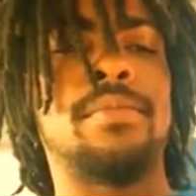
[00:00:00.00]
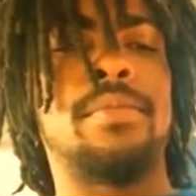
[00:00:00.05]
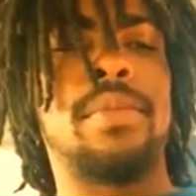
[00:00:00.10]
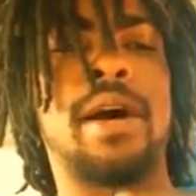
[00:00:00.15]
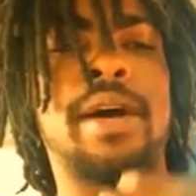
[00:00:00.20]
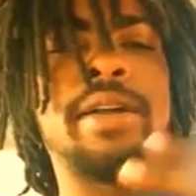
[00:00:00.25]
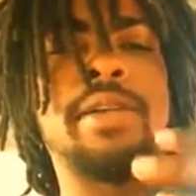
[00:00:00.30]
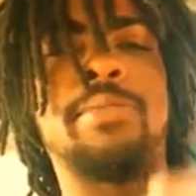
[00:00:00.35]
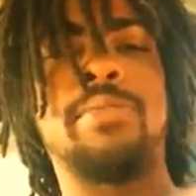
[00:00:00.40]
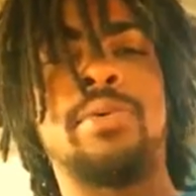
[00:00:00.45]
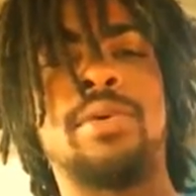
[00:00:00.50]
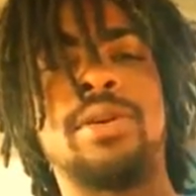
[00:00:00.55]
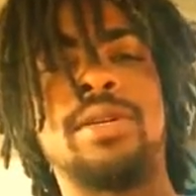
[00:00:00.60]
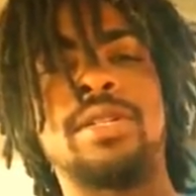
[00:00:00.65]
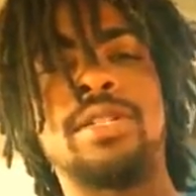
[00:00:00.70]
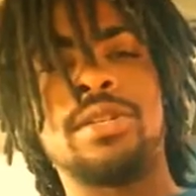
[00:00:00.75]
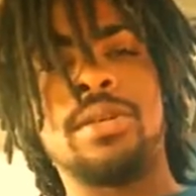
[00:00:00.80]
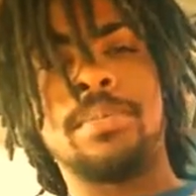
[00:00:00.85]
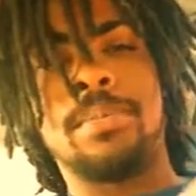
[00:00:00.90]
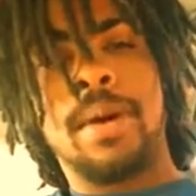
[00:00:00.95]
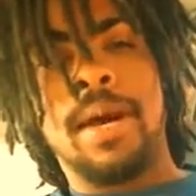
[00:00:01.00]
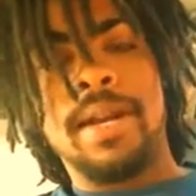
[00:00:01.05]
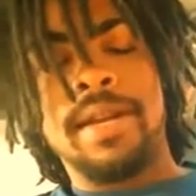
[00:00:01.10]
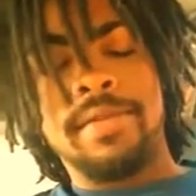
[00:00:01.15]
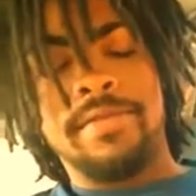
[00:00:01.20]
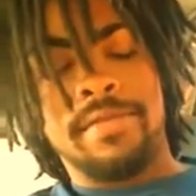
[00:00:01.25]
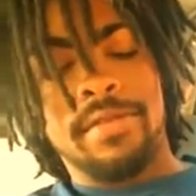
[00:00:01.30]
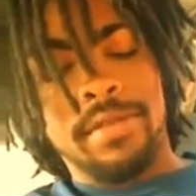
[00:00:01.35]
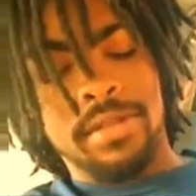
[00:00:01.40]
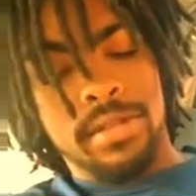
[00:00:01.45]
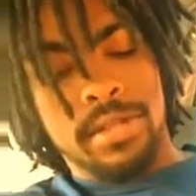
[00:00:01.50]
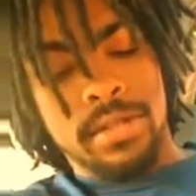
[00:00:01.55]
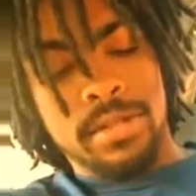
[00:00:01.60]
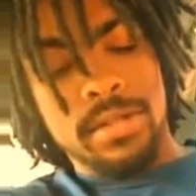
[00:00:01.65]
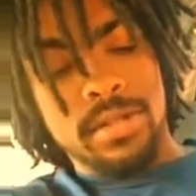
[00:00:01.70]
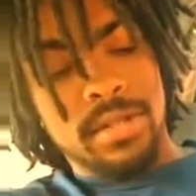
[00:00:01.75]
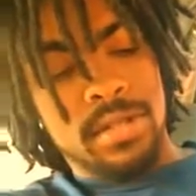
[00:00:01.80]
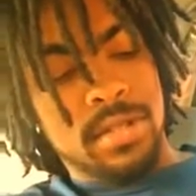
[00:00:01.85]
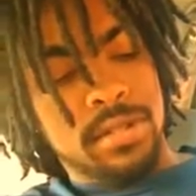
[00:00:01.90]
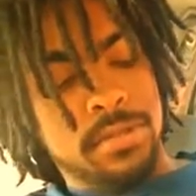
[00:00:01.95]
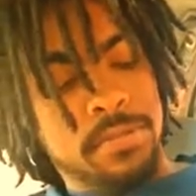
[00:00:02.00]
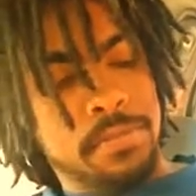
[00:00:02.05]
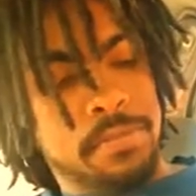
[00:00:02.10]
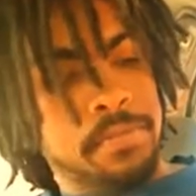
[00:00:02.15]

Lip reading: body parts or body functions?